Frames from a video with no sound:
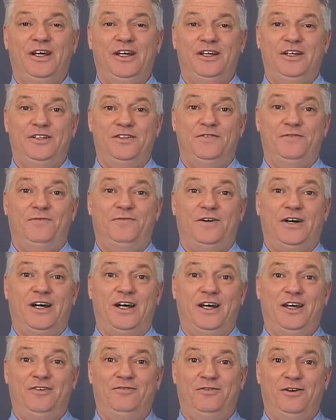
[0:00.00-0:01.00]
is
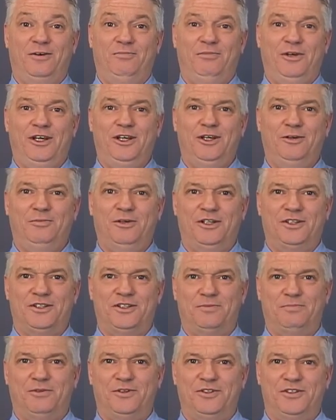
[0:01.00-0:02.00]
5
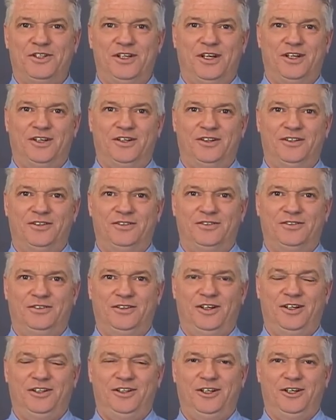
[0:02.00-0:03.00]
megabits per second.
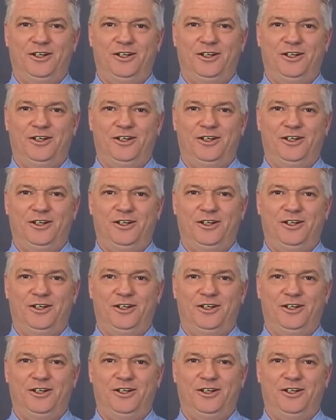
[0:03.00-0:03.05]
And